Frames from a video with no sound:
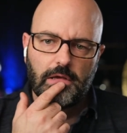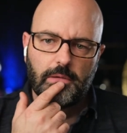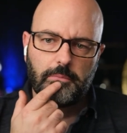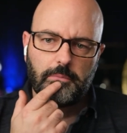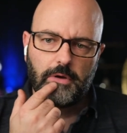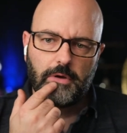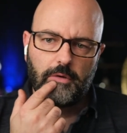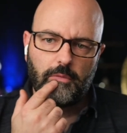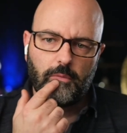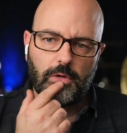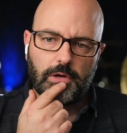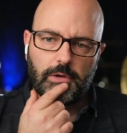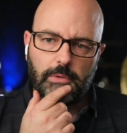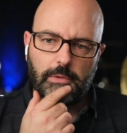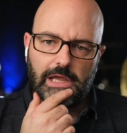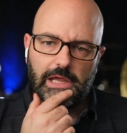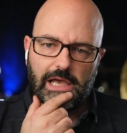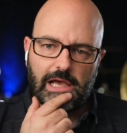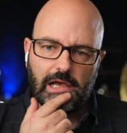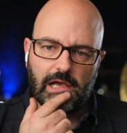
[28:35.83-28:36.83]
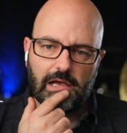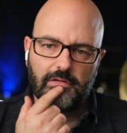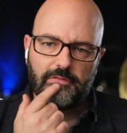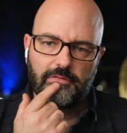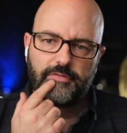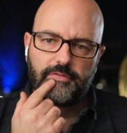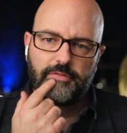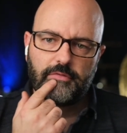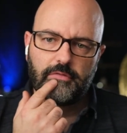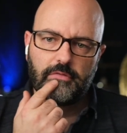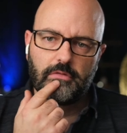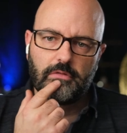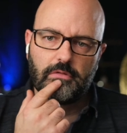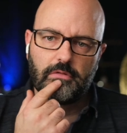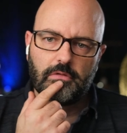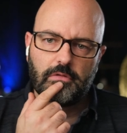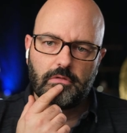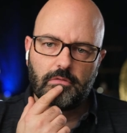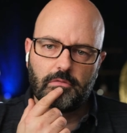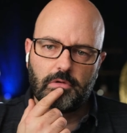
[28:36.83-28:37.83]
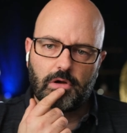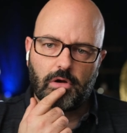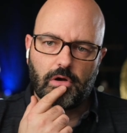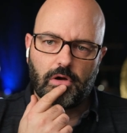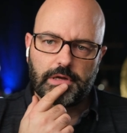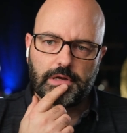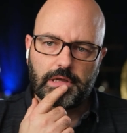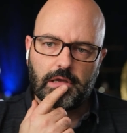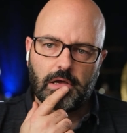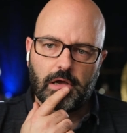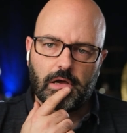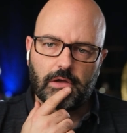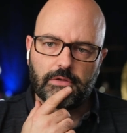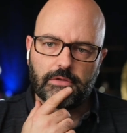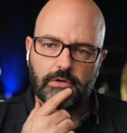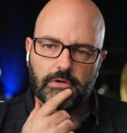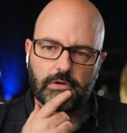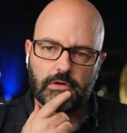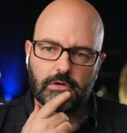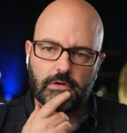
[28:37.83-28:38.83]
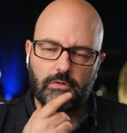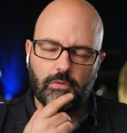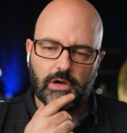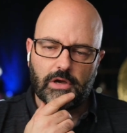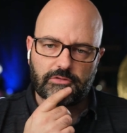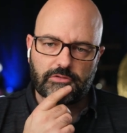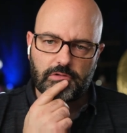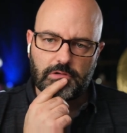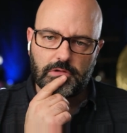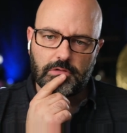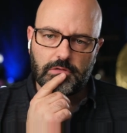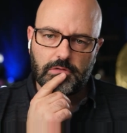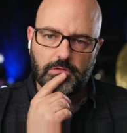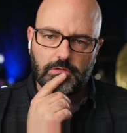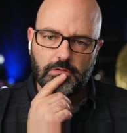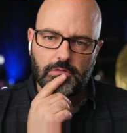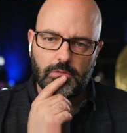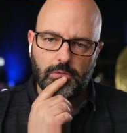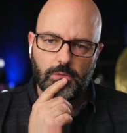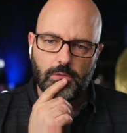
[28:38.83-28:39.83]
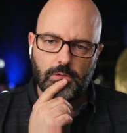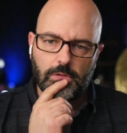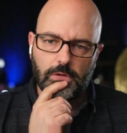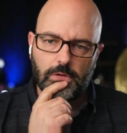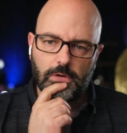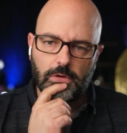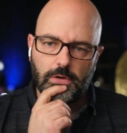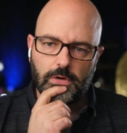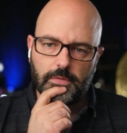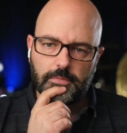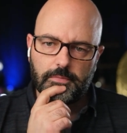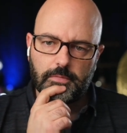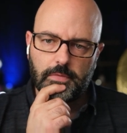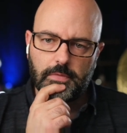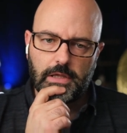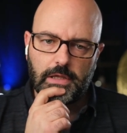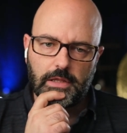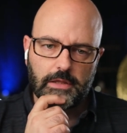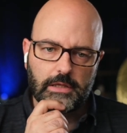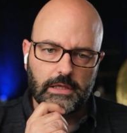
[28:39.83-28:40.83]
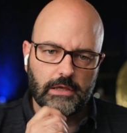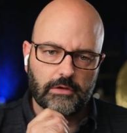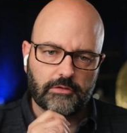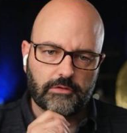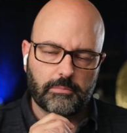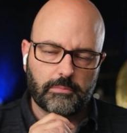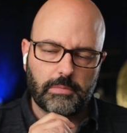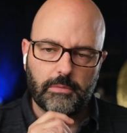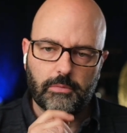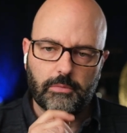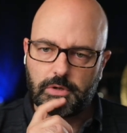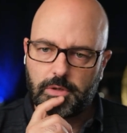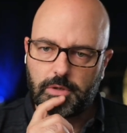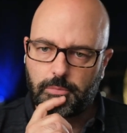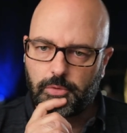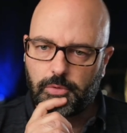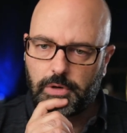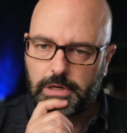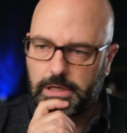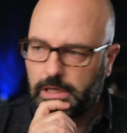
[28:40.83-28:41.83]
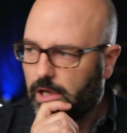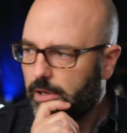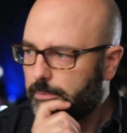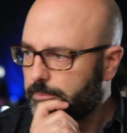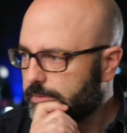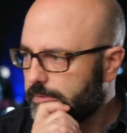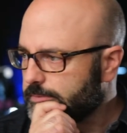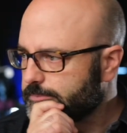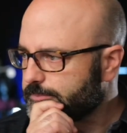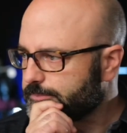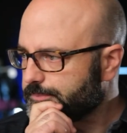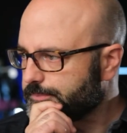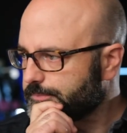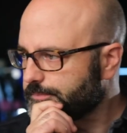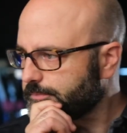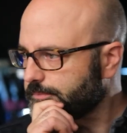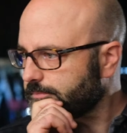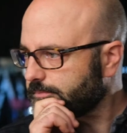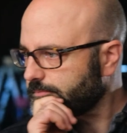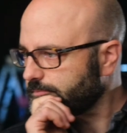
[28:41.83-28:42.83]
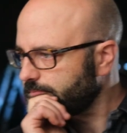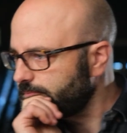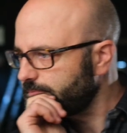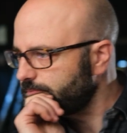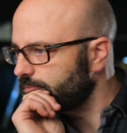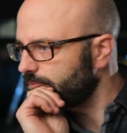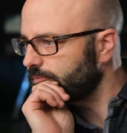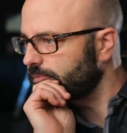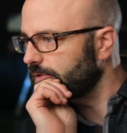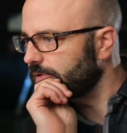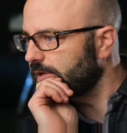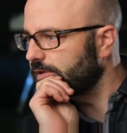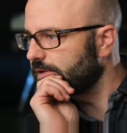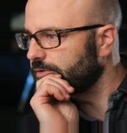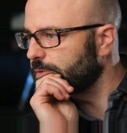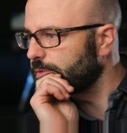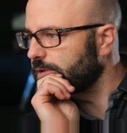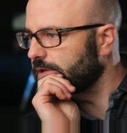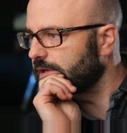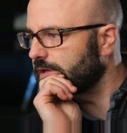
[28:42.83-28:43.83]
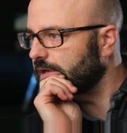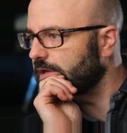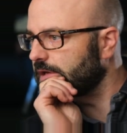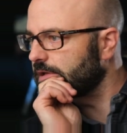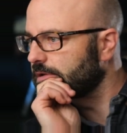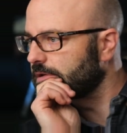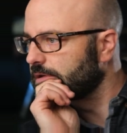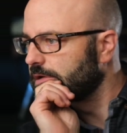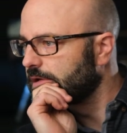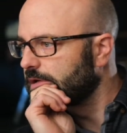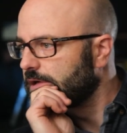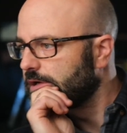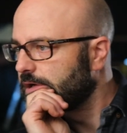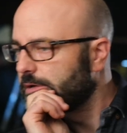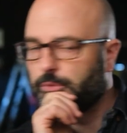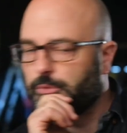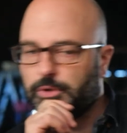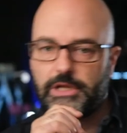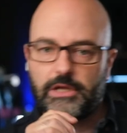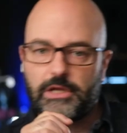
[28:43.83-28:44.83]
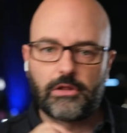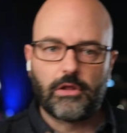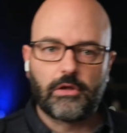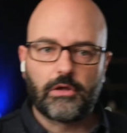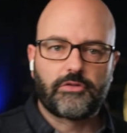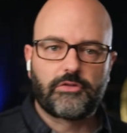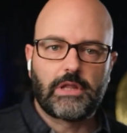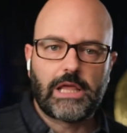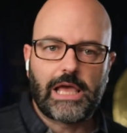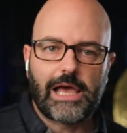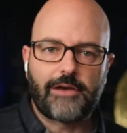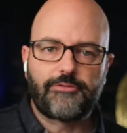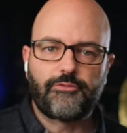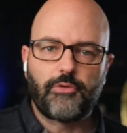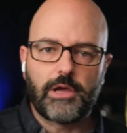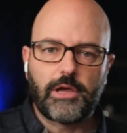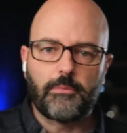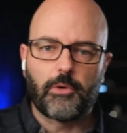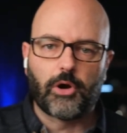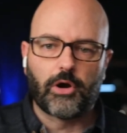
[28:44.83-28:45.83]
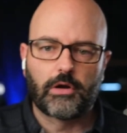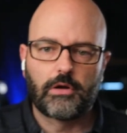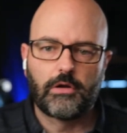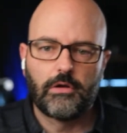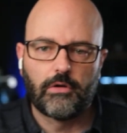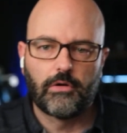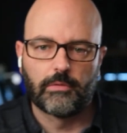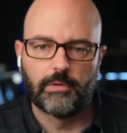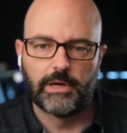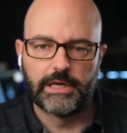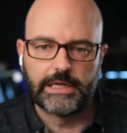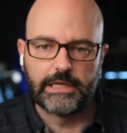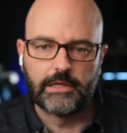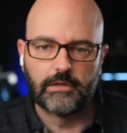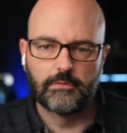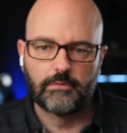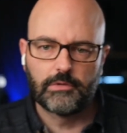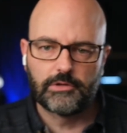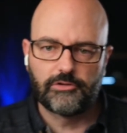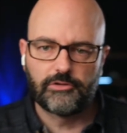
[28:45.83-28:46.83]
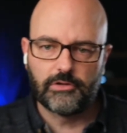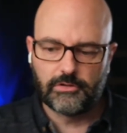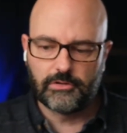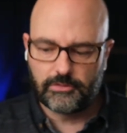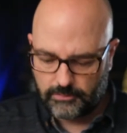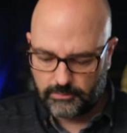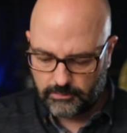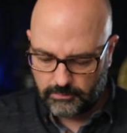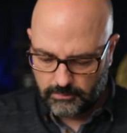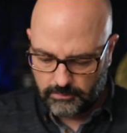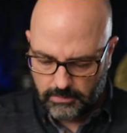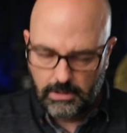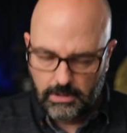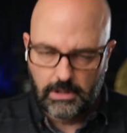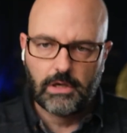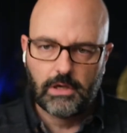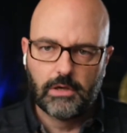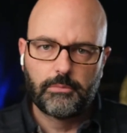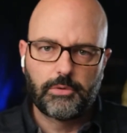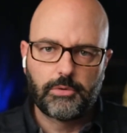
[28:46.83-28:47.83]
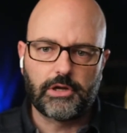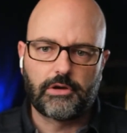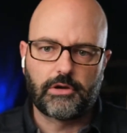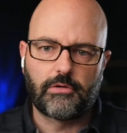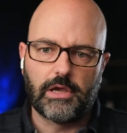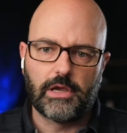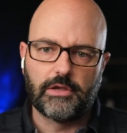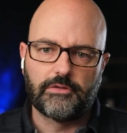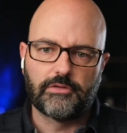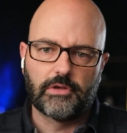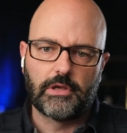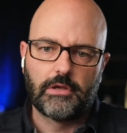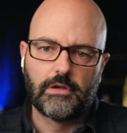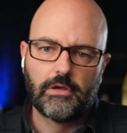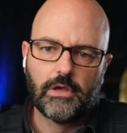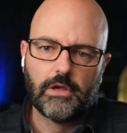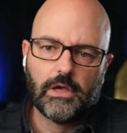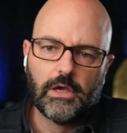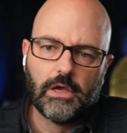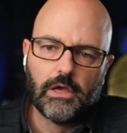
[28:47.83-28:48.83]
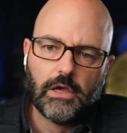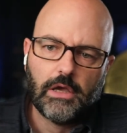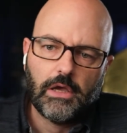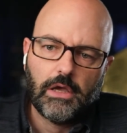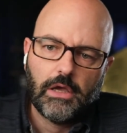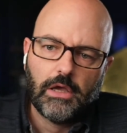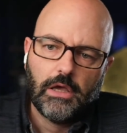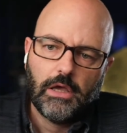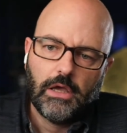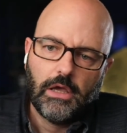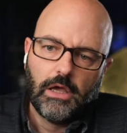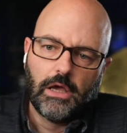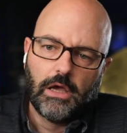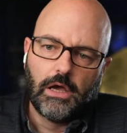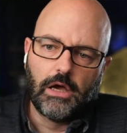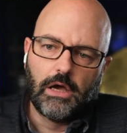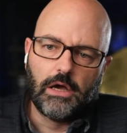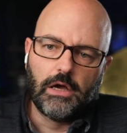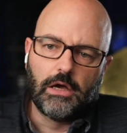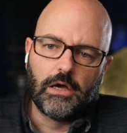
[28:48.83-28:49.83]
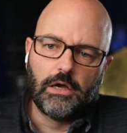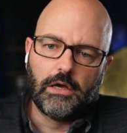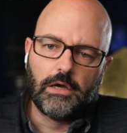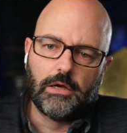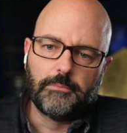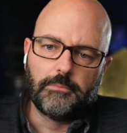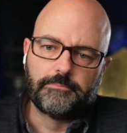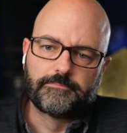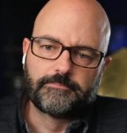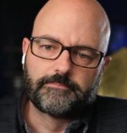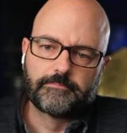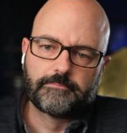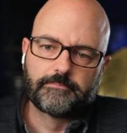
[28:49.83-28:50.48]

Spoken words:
but what do we have regarding other questions or anything else that people want to bring up as we get pretty close to the halfway mark already, which is pretty crazy. Rhapsodist